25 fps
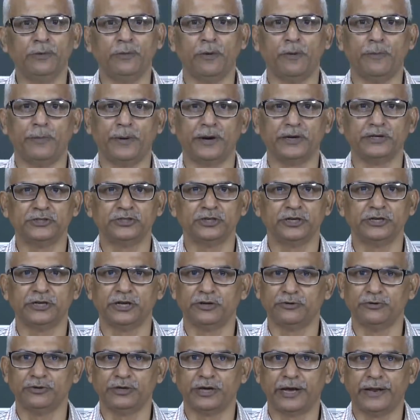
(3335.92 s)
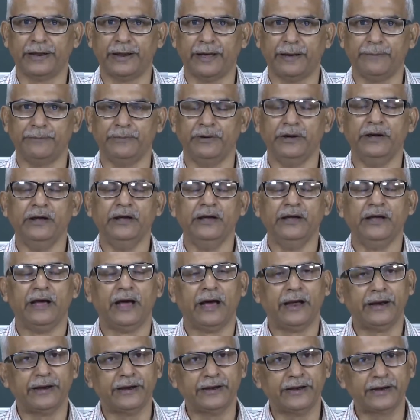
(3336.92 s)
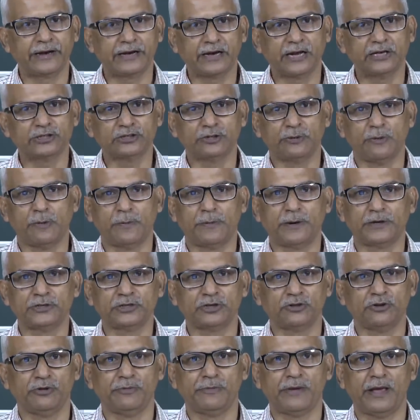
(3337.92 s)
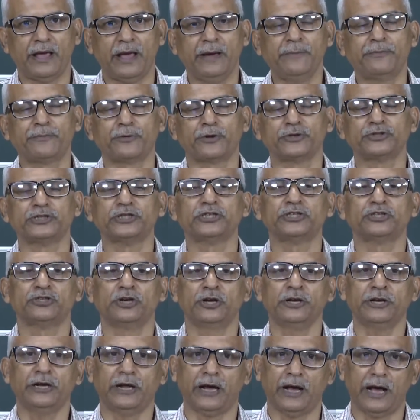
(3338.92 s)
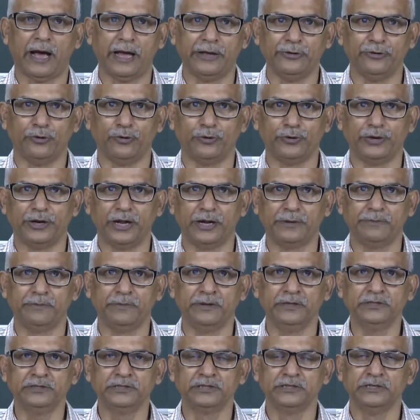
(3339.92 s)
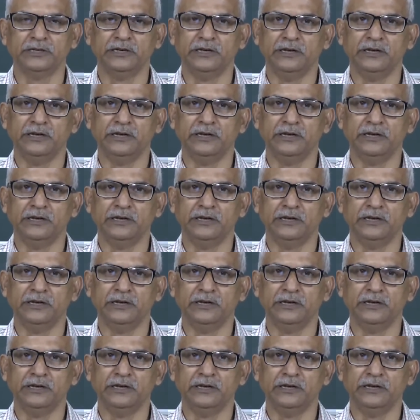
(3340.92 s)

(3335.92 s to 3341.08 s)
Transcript: operation that we can have. Another class of operation we may have processor I/O, that means